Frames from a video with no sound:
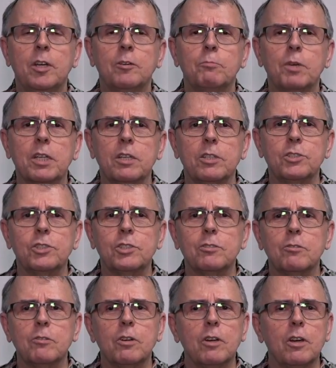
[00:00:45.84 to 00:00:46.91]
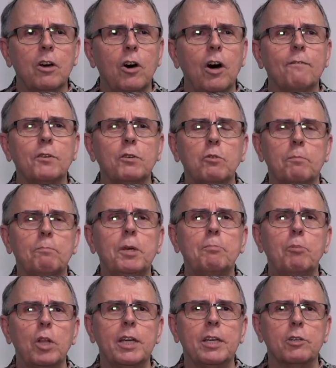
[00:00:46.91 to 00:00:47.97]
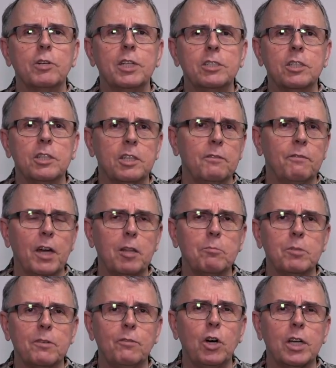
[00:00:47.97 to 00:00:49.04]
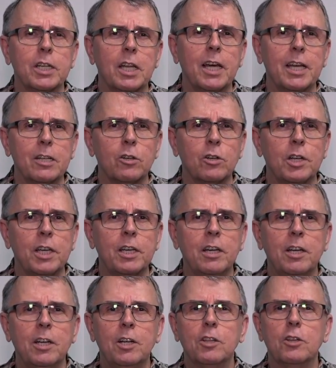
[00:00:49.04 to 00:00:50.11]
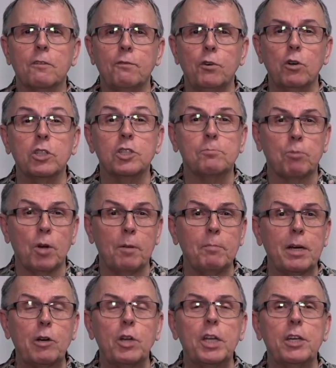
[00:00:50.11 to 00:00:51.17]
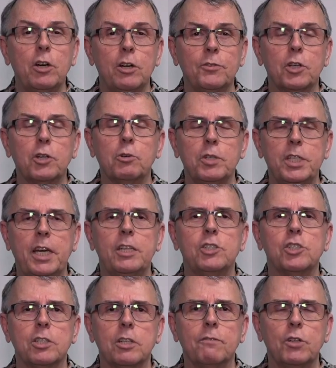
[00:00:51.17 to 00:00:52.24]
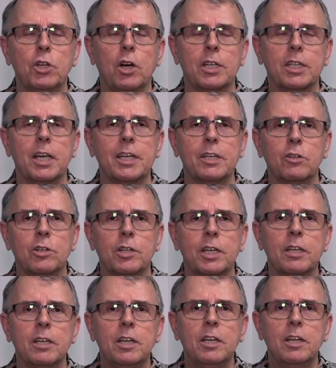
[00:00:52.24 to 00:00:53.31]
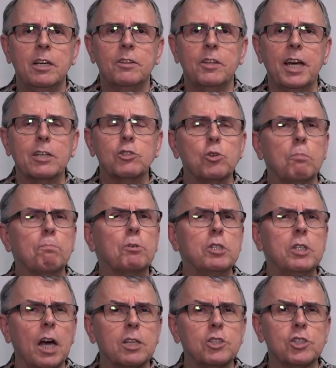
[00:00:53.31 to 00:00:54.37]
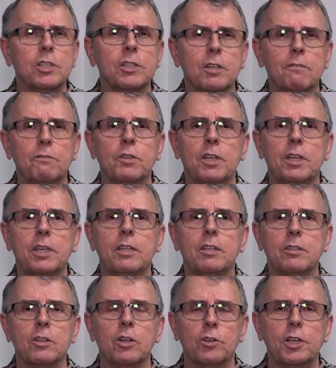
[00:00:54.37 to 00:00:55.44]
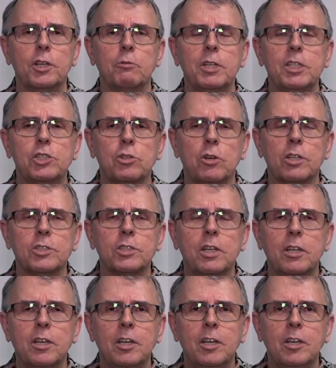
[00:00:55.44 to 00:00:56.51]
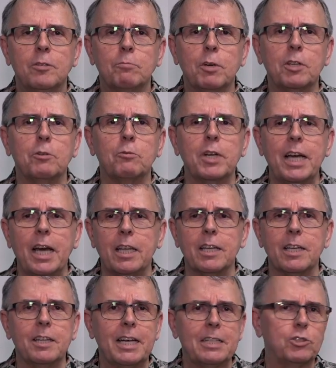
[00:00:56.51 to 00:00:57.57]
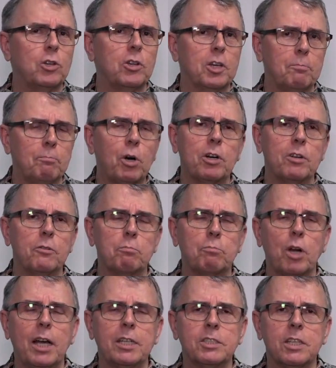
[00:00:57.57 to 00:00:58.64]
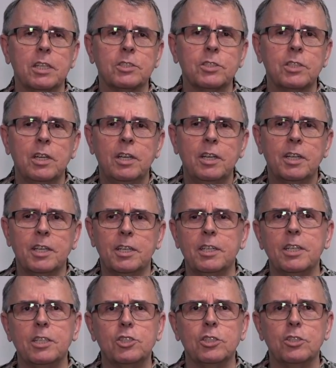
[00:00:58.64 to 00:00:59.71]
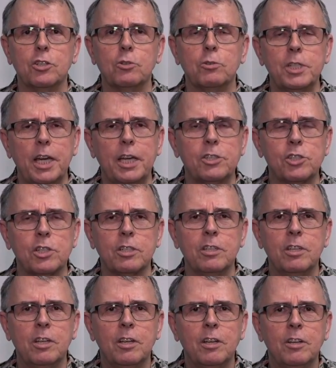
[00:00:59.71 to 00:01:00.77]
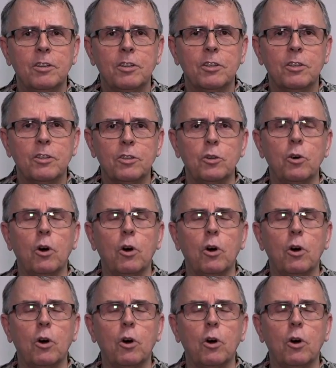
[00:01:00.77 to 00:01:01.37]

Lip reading: because often when people enter into the development of online learning, they're focused primarily on the creation of the online learning, the actual production of the learning resource. But in reality, that's only a part of the process. In addition to creation, you